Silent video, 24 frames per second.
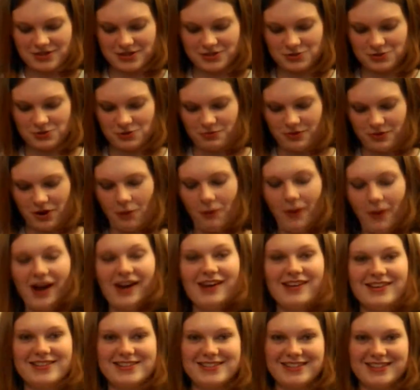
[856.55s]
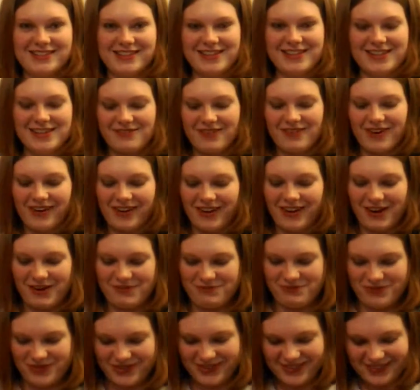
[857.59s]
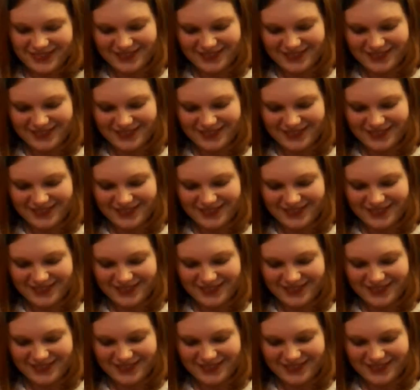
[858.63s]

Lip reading: because it took me a while to clean them all up.